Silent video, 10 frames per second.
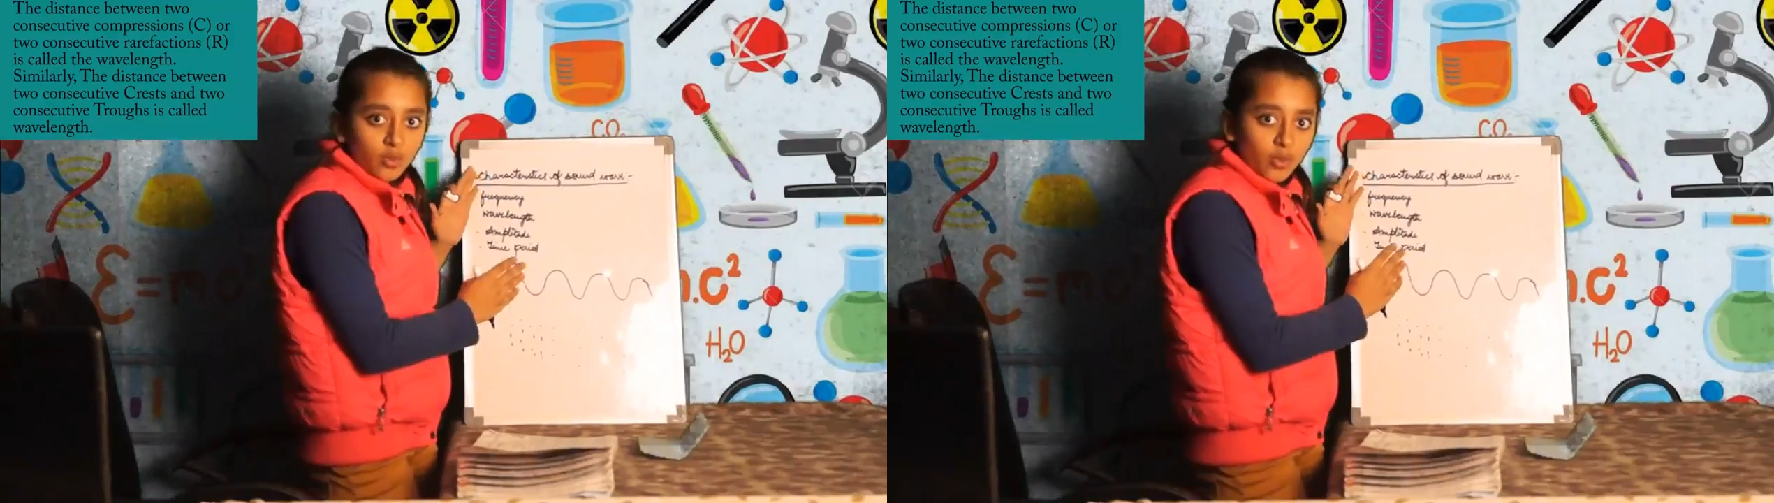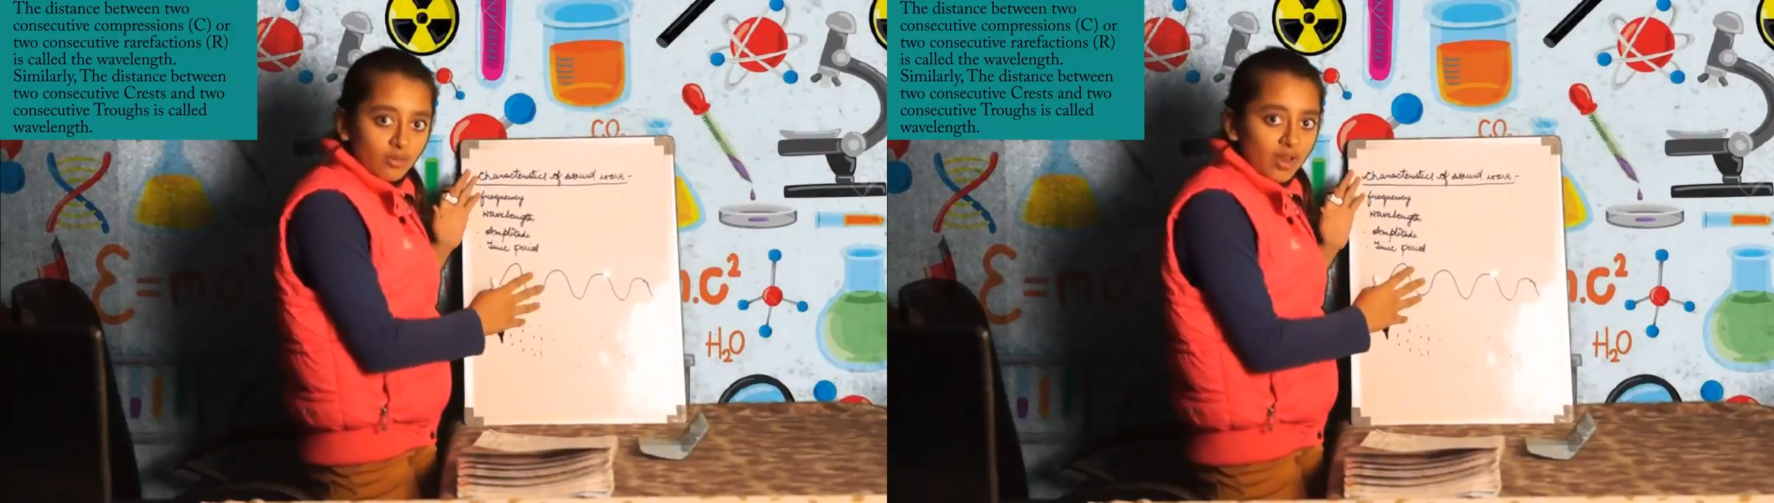
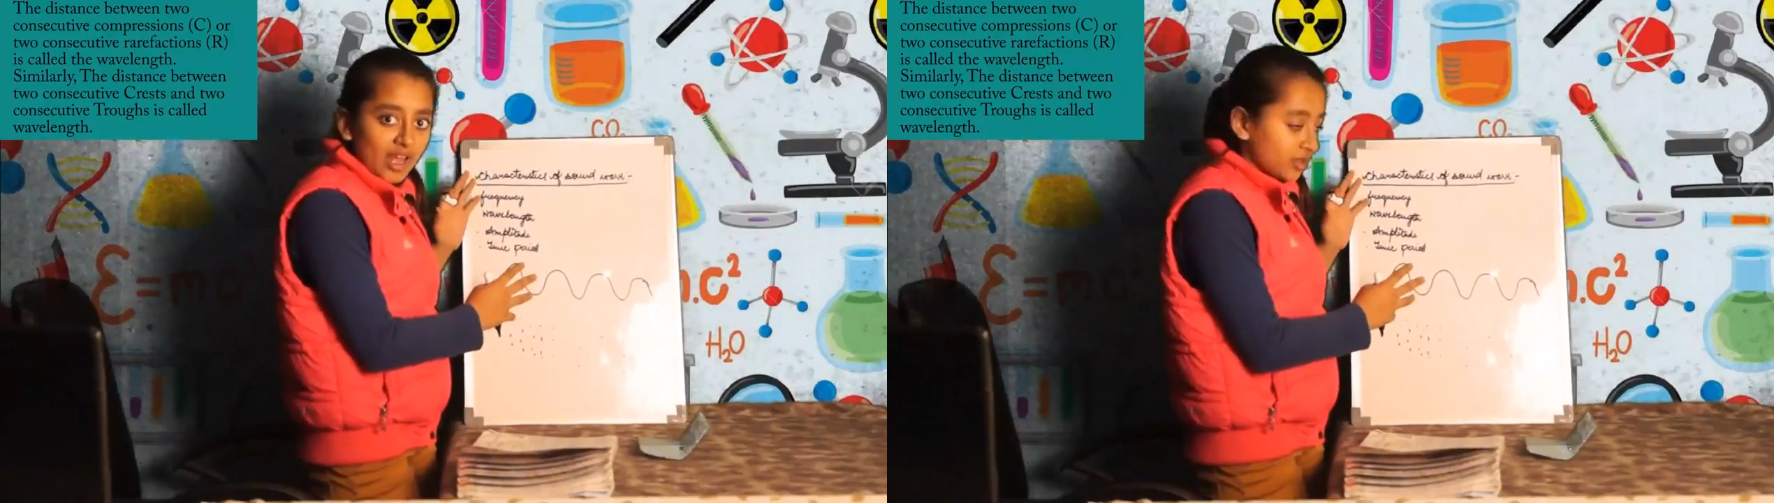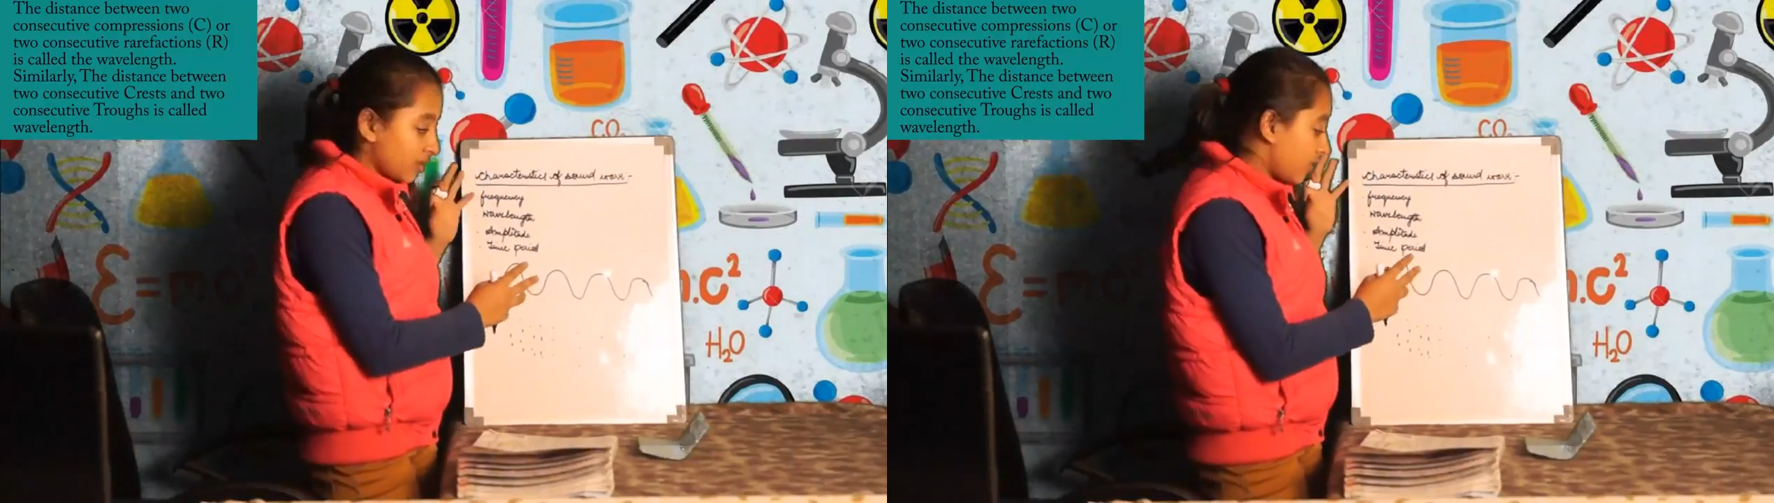
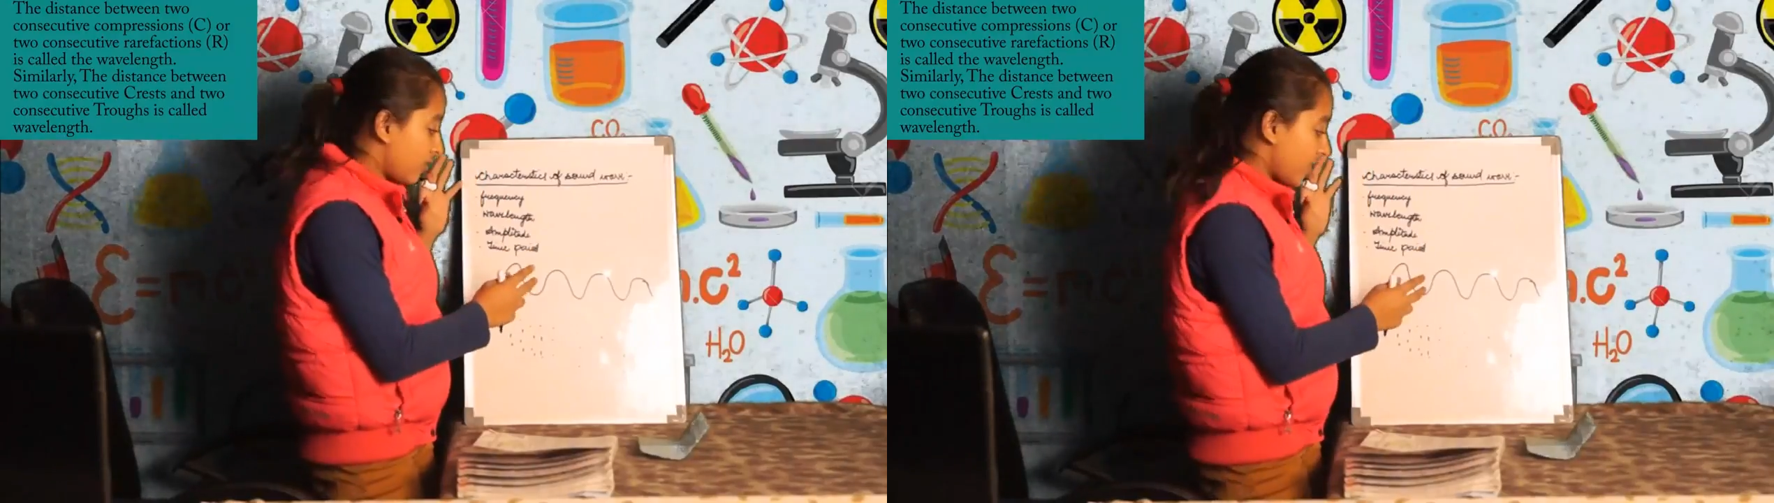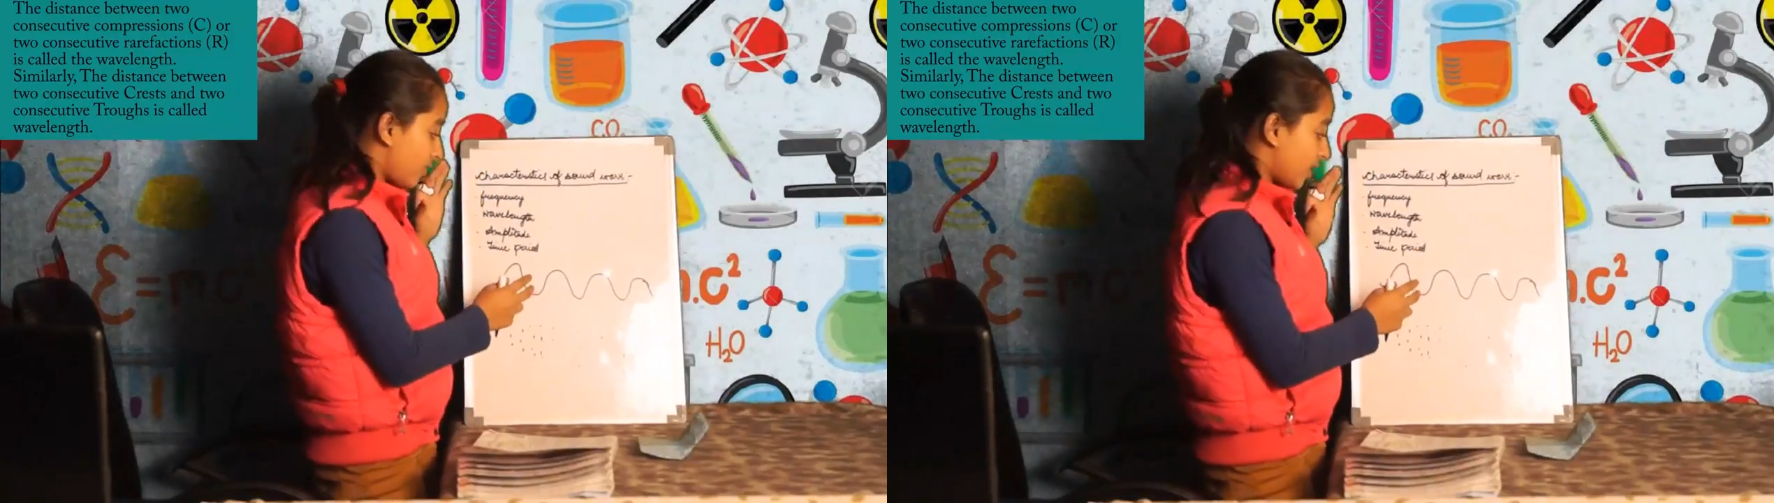
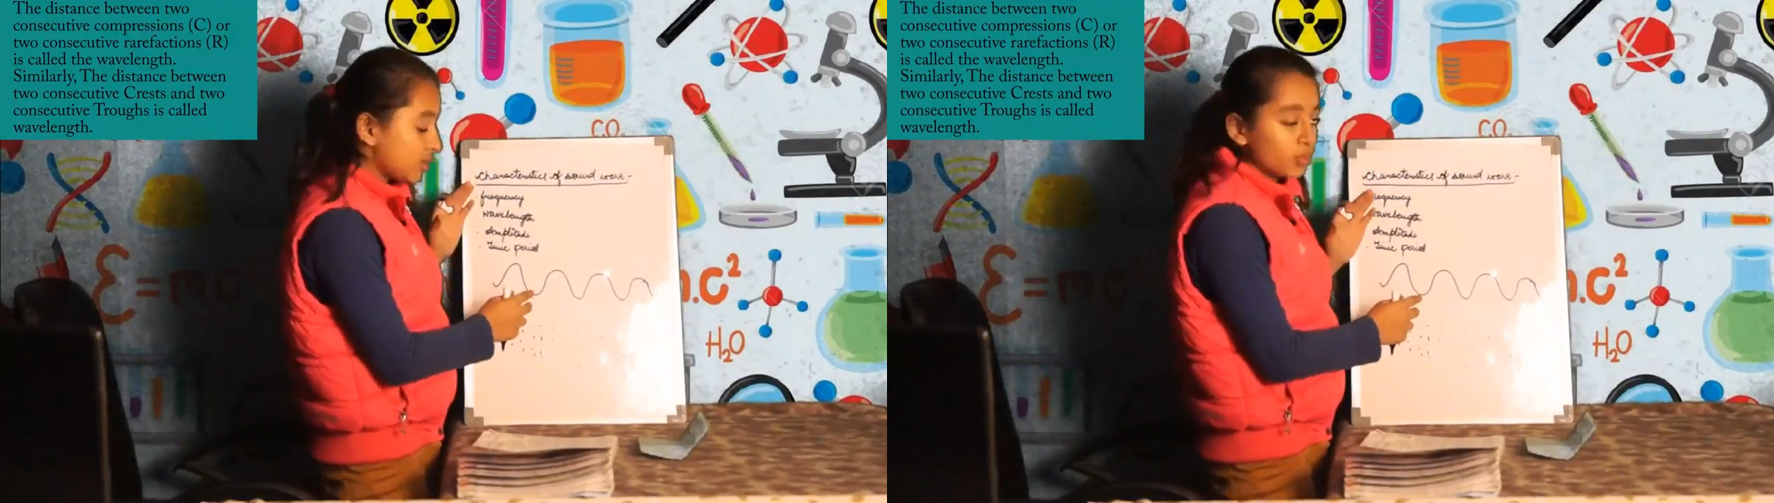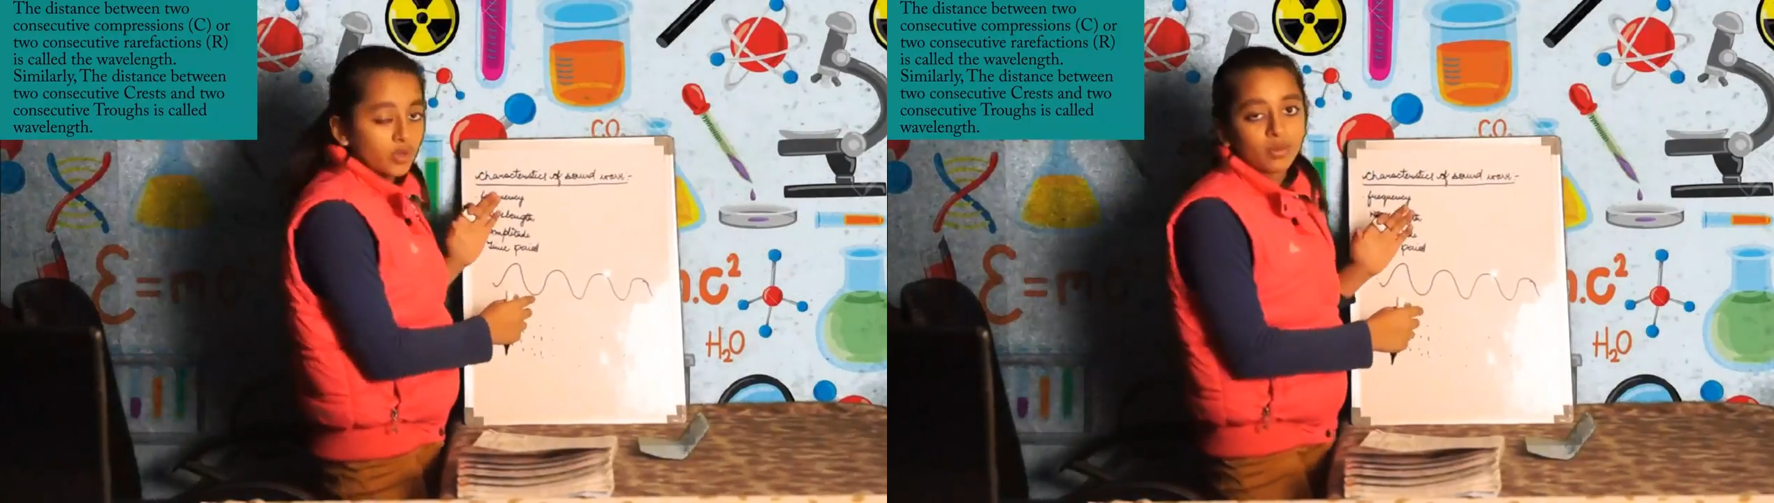
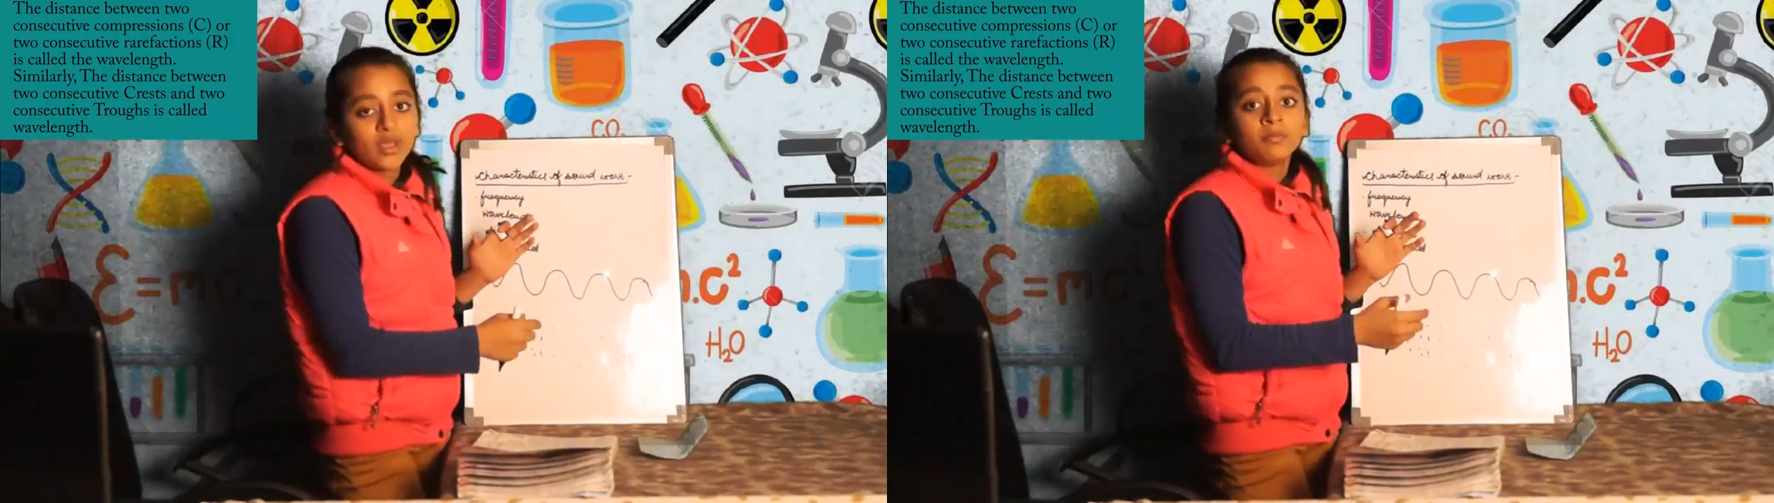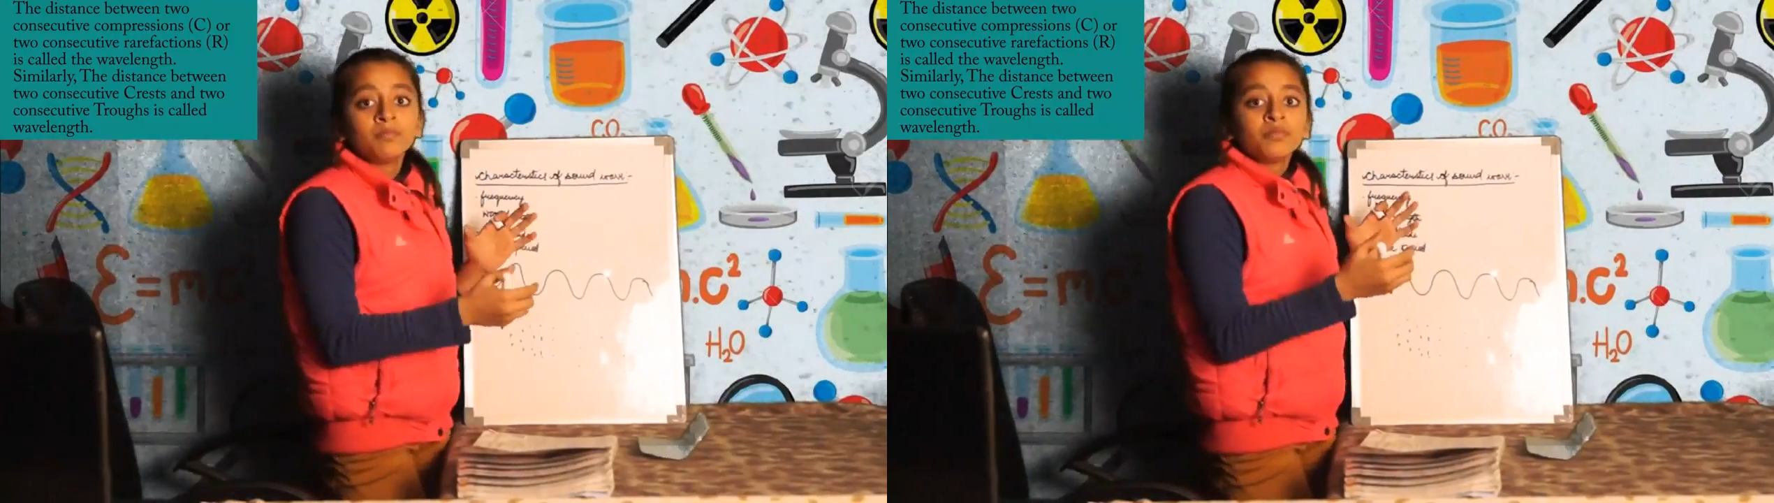wavelength would
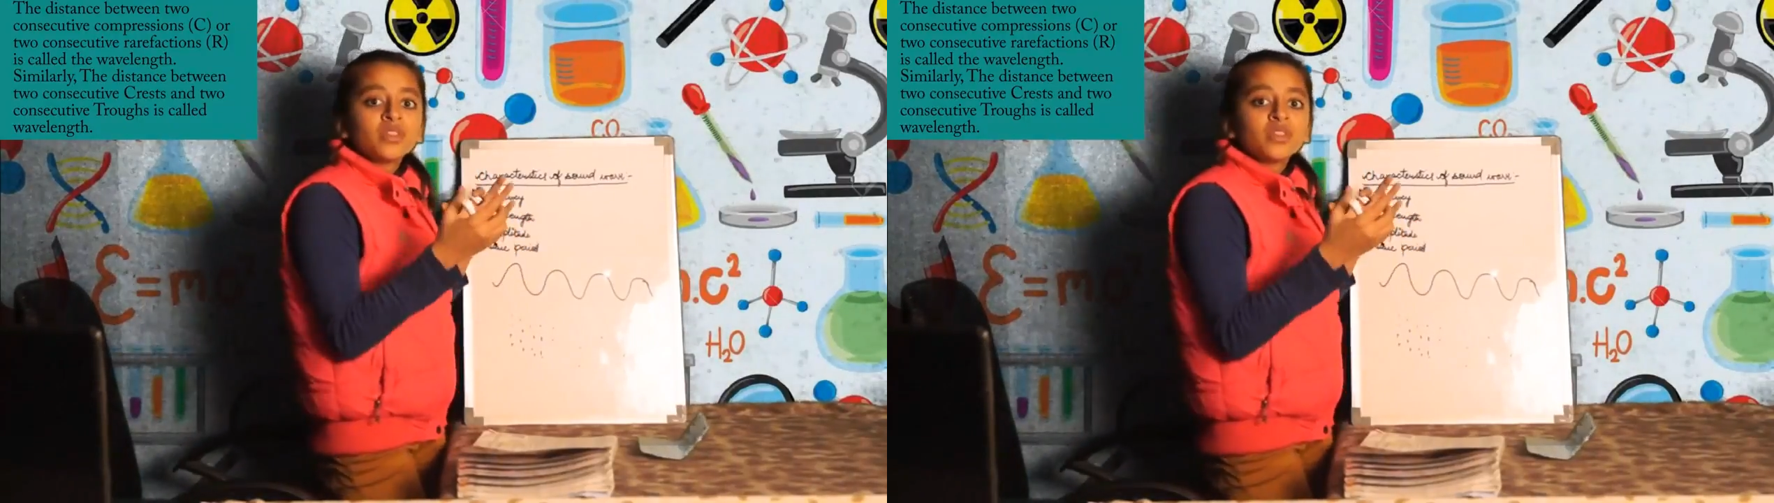be